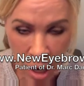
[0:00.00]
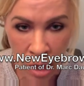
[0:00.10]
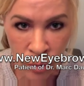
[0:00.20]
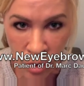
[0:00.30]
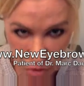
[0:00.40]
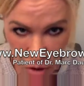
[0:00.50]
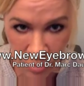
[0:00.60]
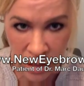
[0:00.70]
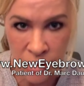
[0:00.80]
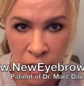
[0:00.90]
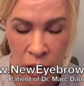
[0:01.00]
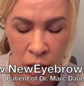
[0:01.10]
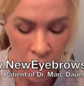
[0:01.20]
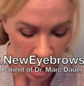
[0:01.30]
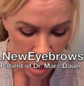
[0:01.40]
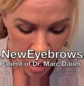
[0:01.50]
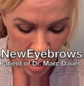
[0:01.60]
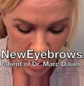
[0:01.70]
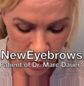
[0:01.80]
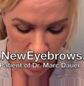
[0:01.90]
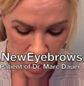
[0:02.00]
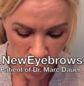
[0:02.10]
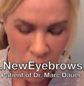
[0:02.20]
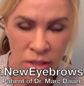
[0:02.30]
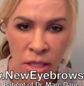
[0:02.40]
my eyebrows on basically. So once